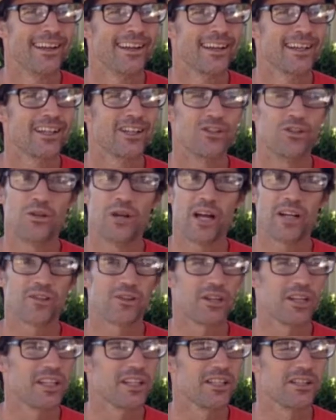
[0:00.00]
Because you guys are
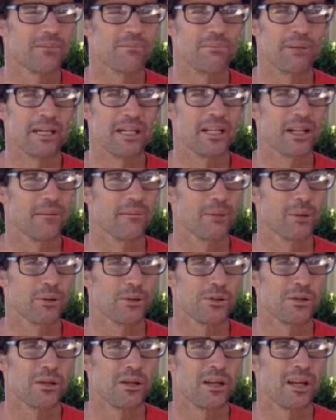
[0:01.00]
getting some big
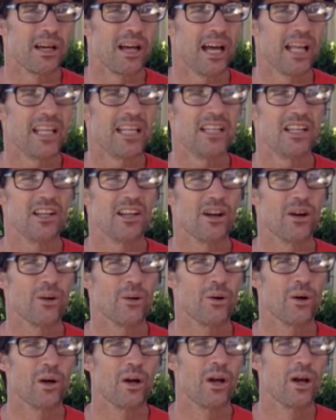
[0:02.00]
numbers. I need to
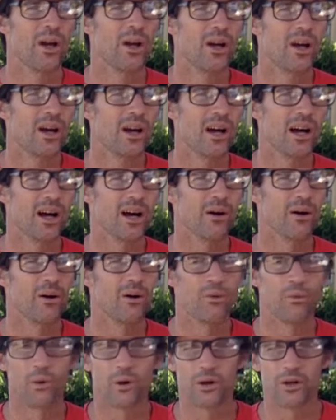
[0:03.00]
know
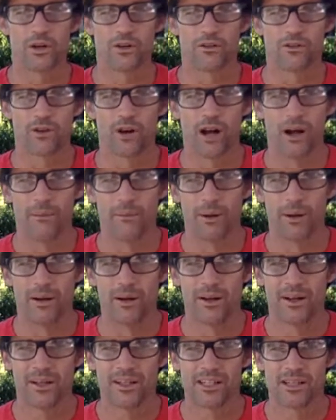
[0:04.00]
where you're from
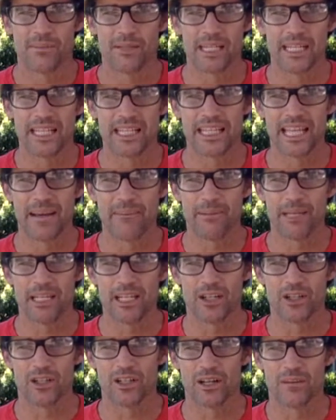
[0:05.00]
to be getting that many
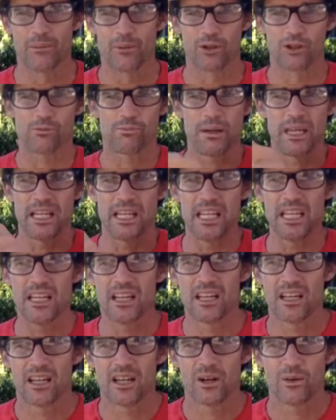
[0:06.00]
good numbers. Speedy,
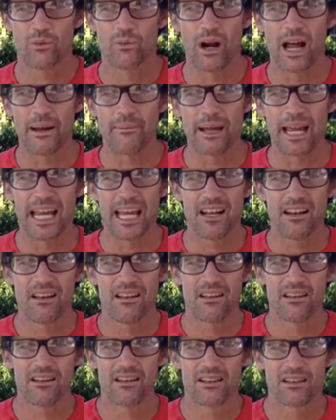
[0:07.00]
Ryman,
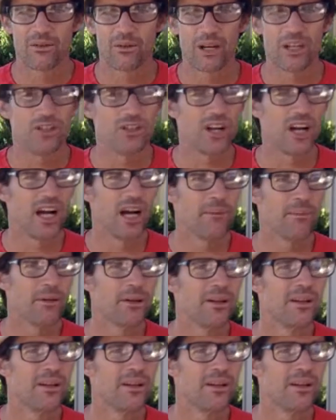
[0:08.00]
great job.